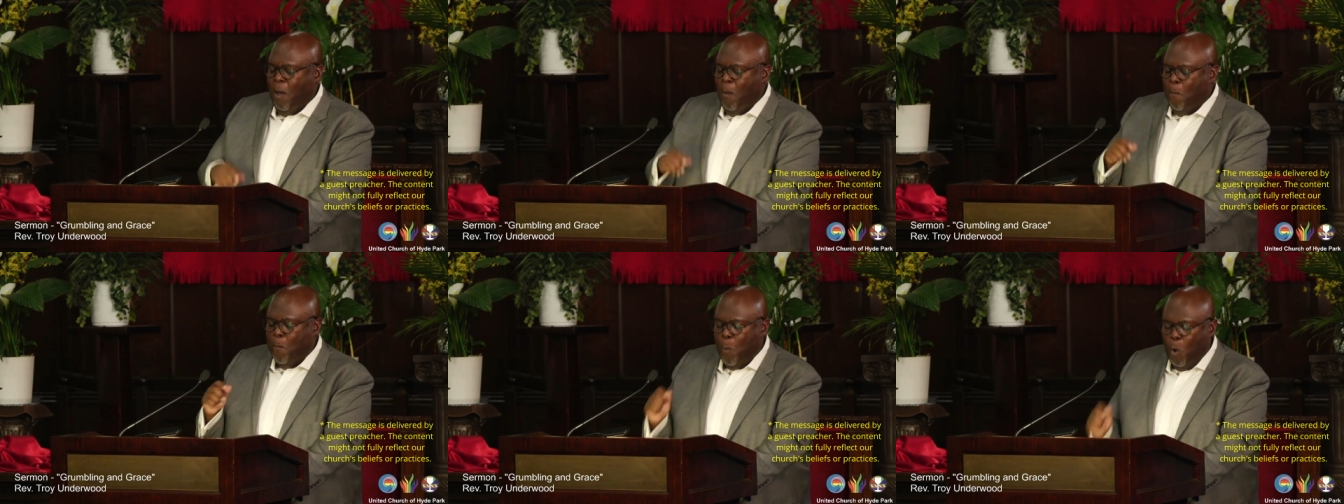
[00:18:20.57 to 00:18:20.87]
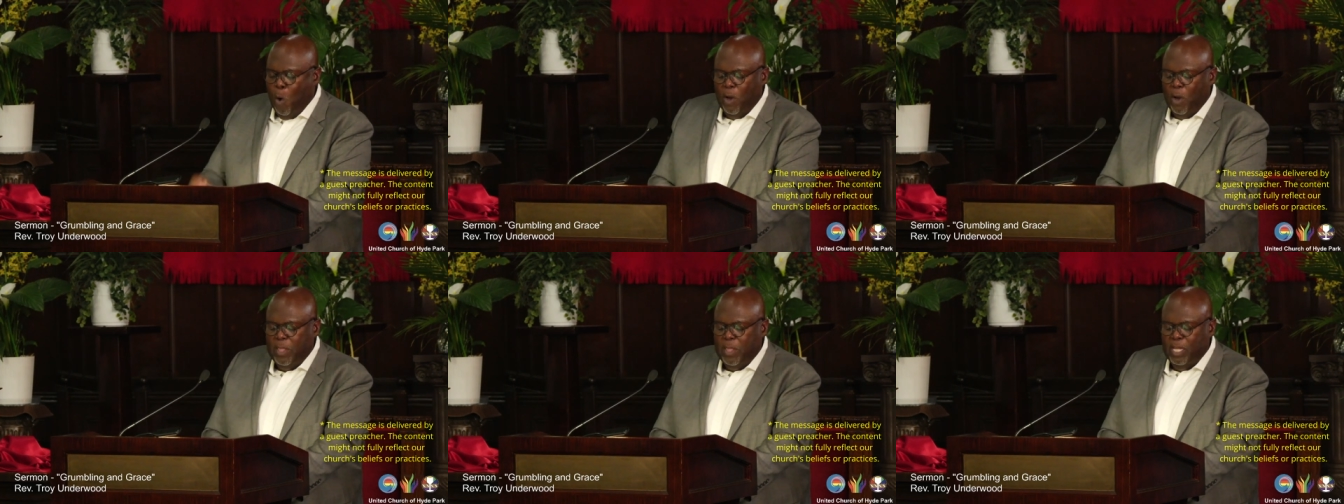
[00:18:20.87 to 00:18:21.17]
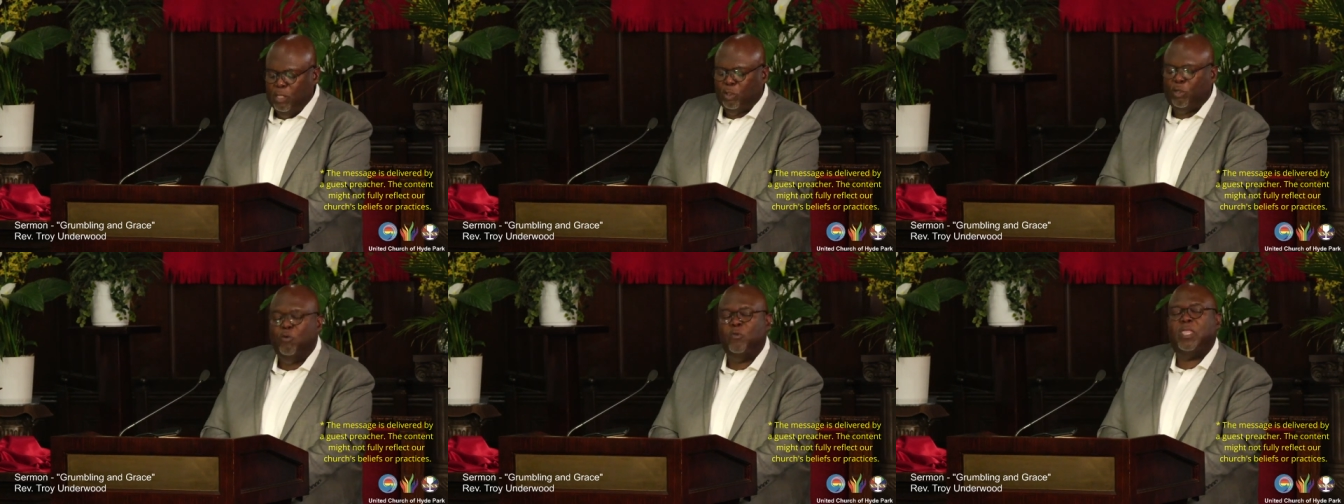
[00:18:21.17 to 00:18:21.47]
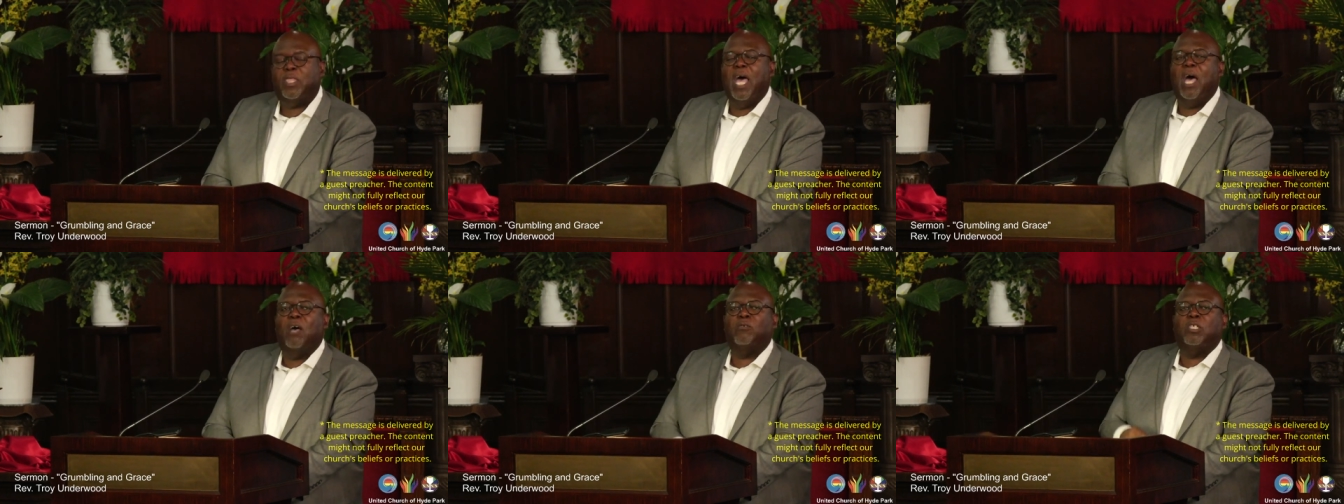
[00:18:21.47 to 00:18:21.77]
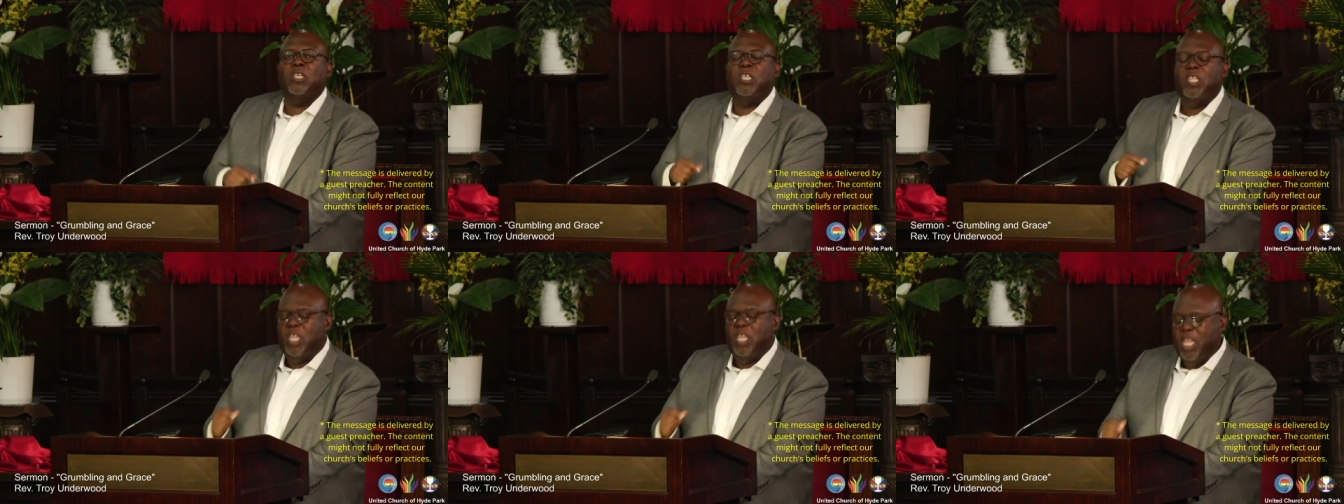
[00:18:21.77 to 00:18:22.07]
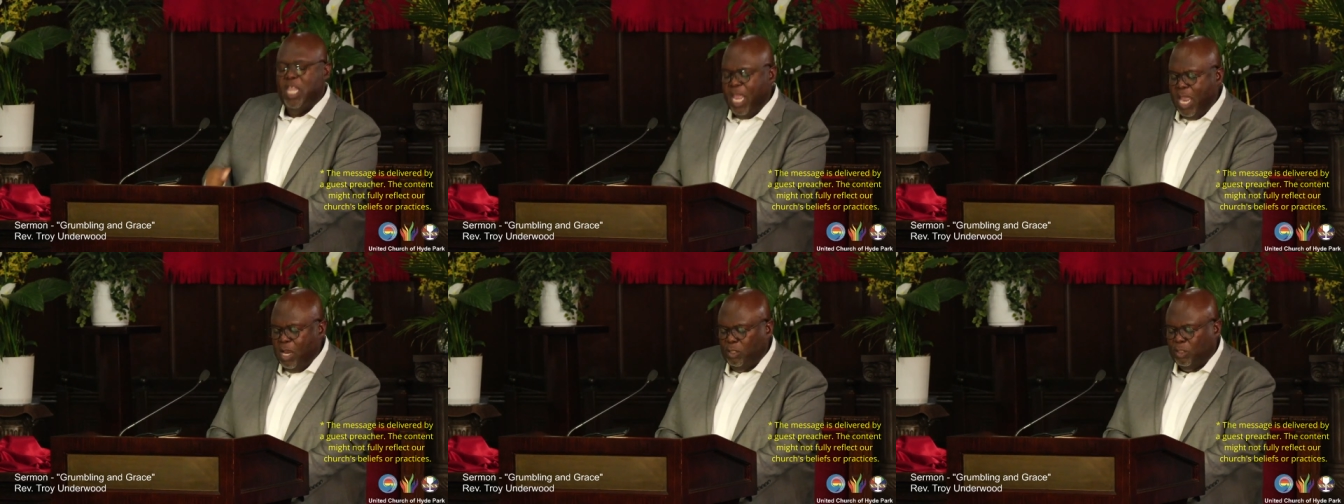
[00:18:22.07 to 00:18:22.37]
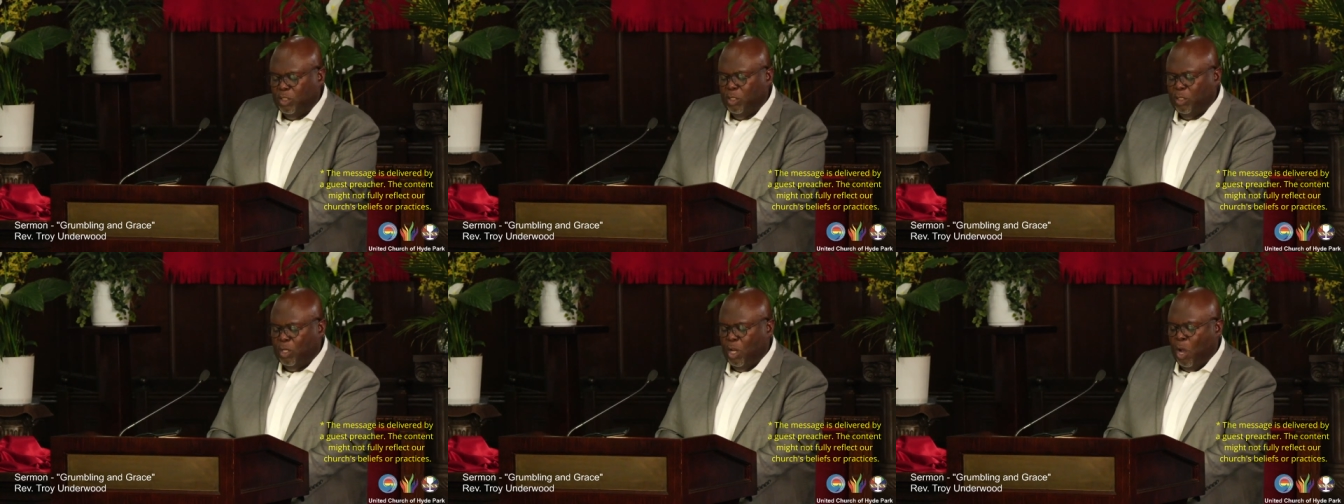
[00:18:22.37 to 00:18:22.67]
more than 2,000
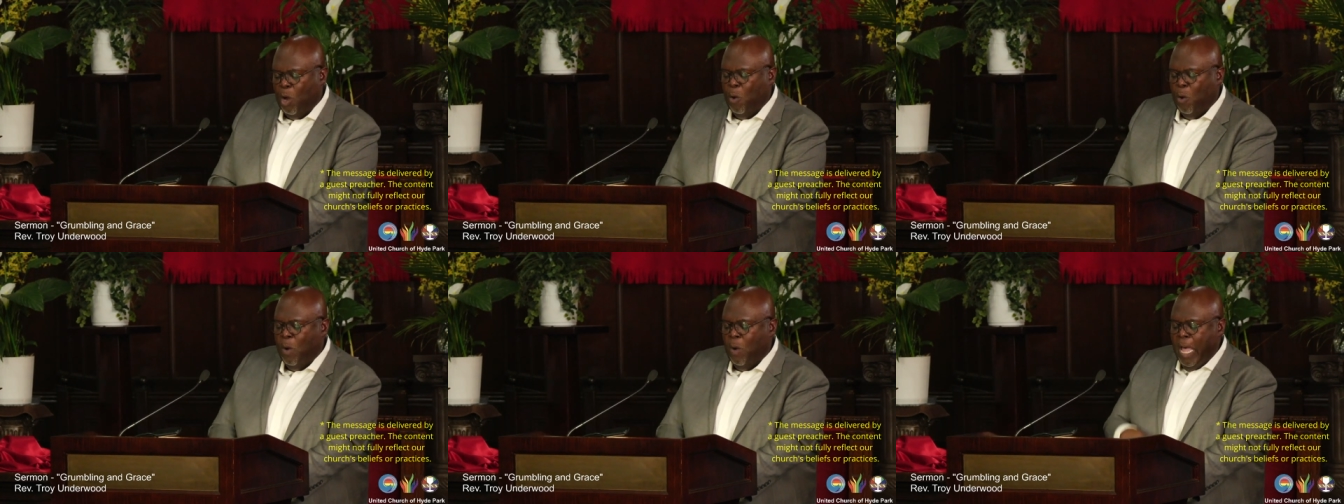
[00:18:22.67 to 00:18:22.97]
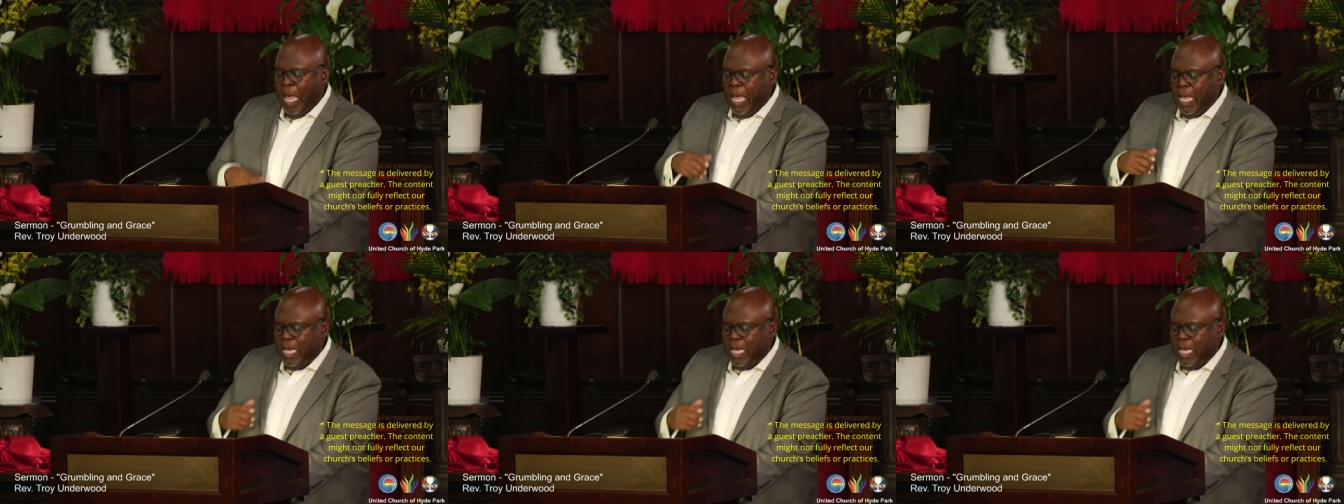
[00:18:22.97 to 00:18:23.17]
years ago,